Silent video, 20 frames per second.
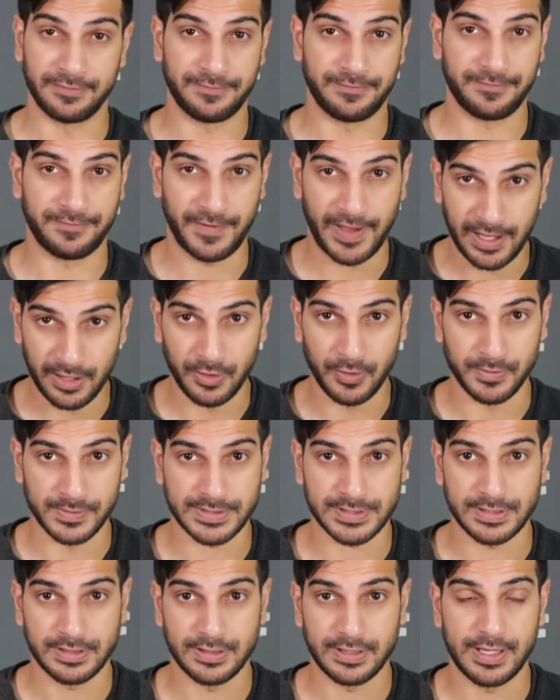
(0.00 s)

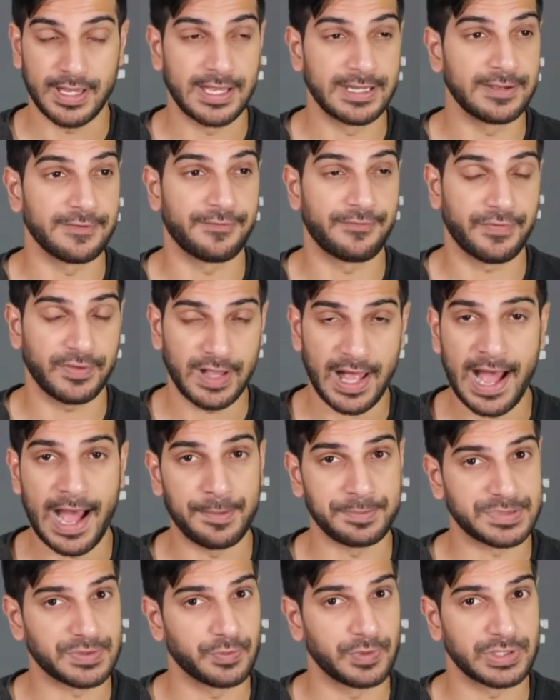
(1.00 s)
fails and he
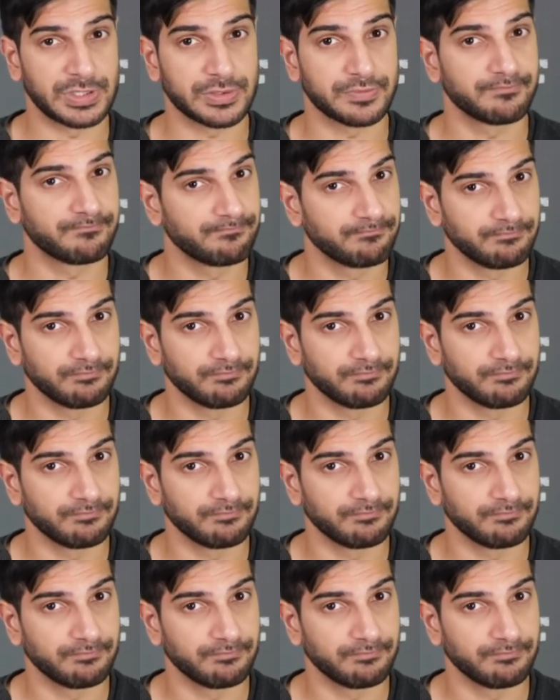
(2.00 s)
flops, which